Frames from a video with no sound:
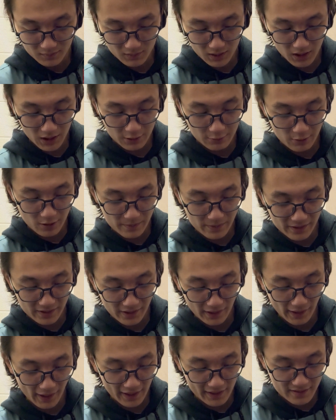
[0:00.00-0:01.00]
I grab it
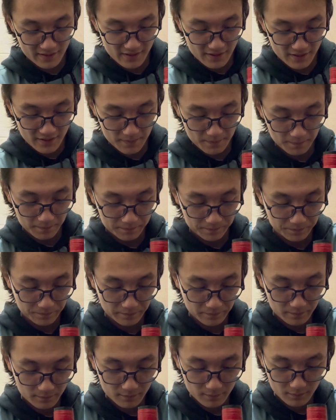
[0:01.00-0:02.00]
like this
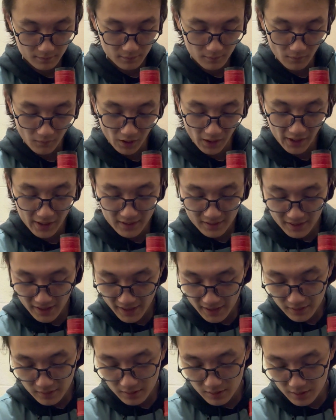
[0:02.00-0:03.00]
and
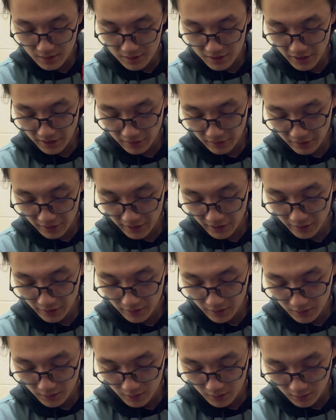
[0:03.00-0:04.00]
then gently
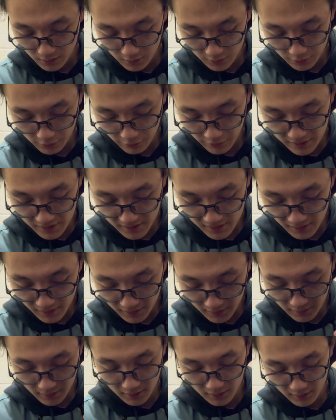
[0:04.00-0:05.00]
twist
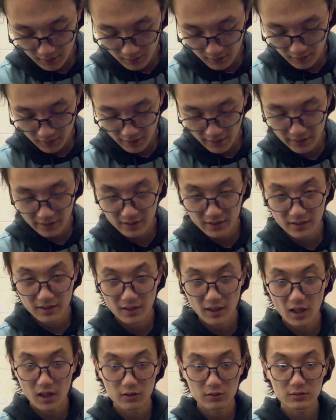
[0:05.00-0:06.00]
it
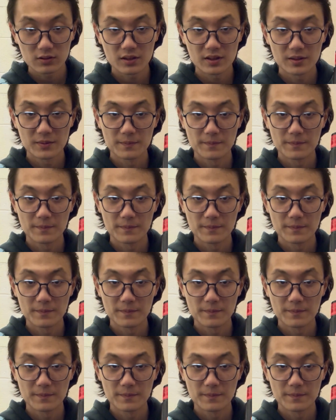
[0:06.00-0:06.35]
out,